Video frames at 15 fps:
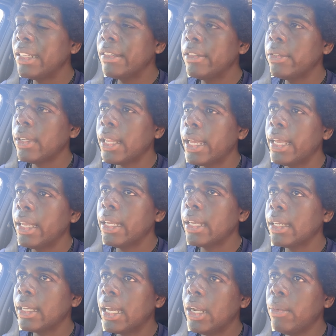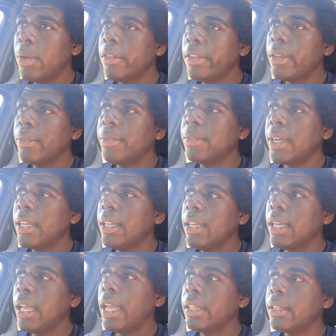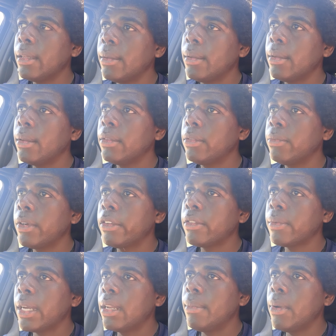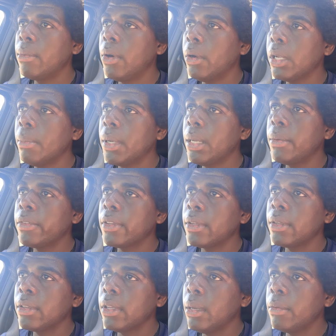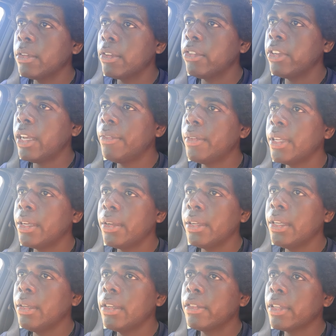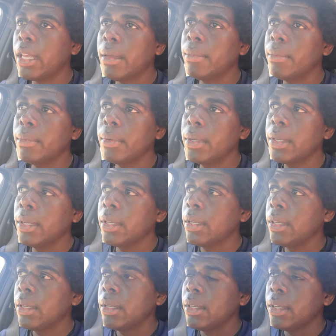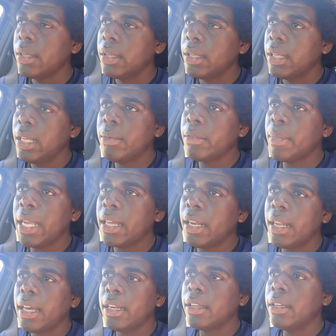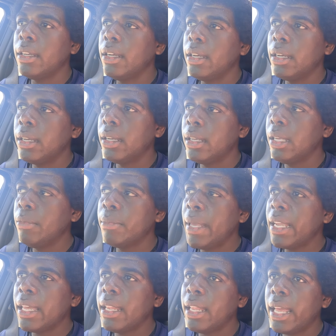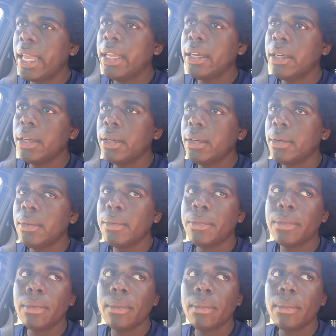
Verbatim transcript: it to like I don't want to say a fight at the restaurant in Milwaukee, but it was a it was a chef there. He just kept he was making a lot of uh, he was making light of